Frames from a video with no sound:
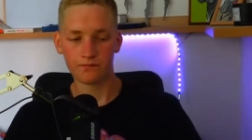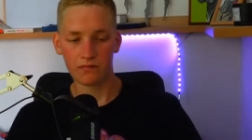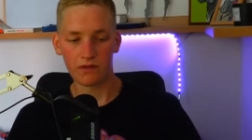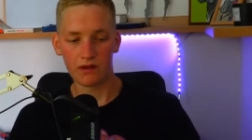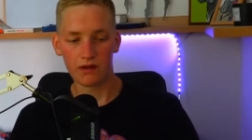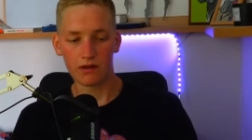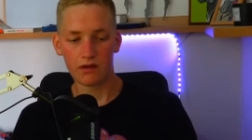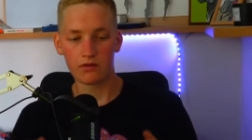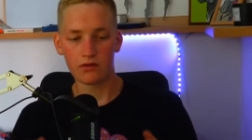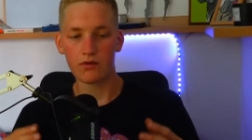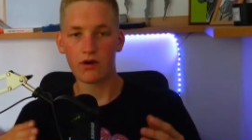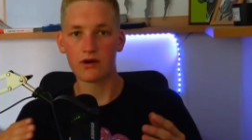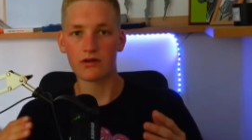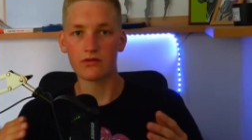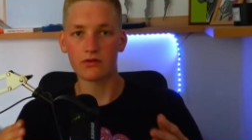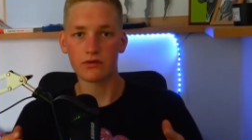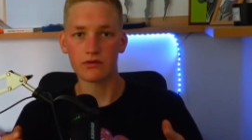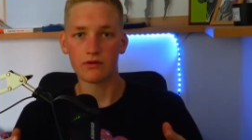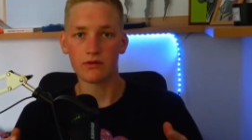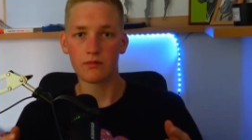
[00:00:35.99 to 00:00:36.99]
you are
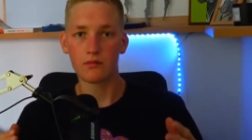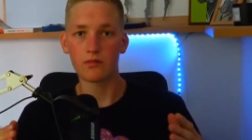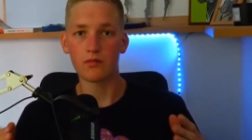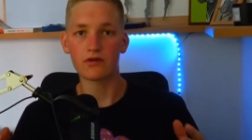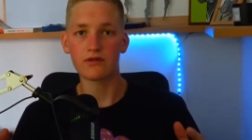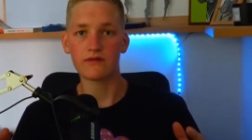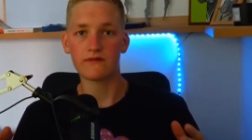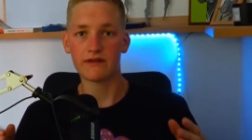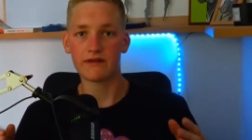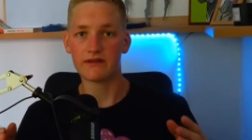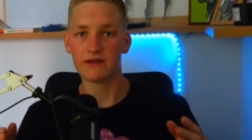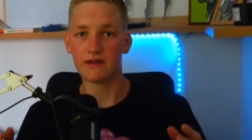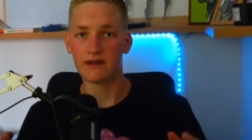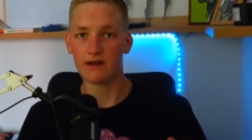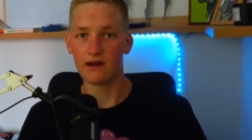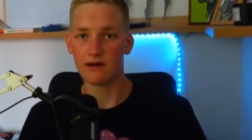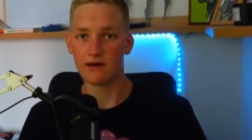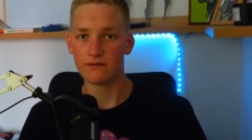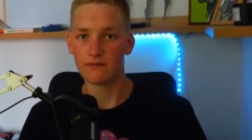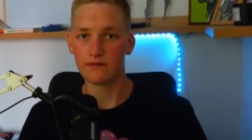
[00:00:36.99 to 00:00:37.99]
not motivated
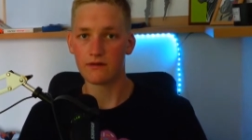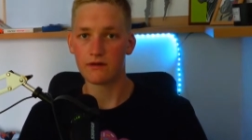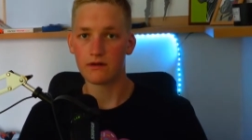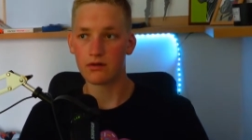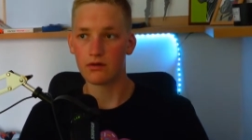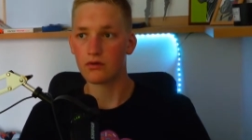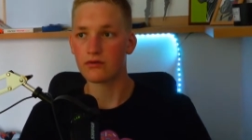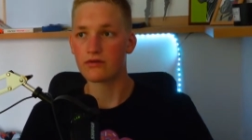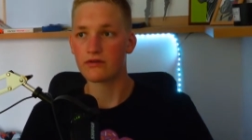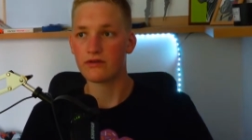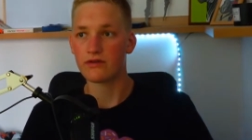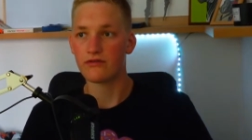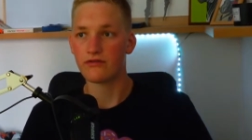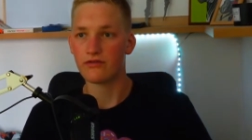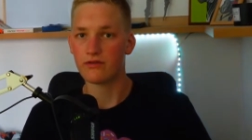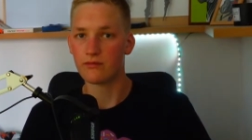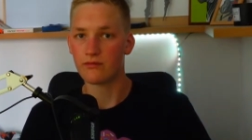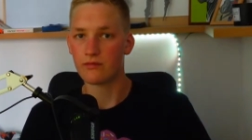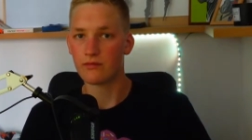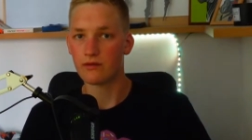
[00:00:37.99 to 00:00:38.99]
enough go to the
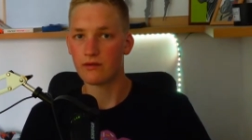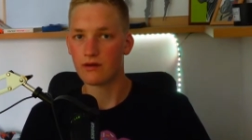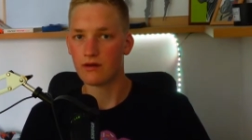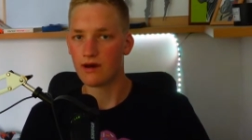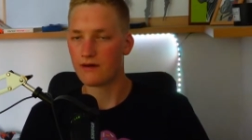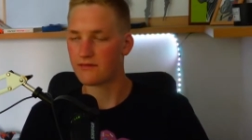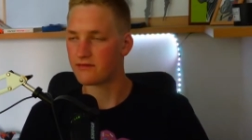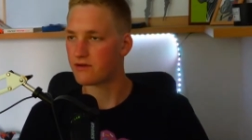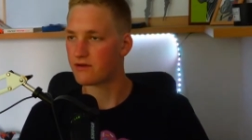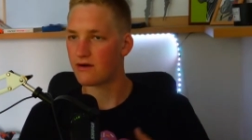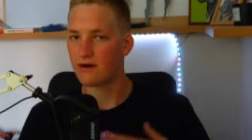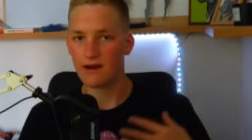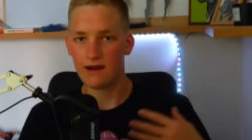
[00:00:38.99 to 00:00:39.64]
gym after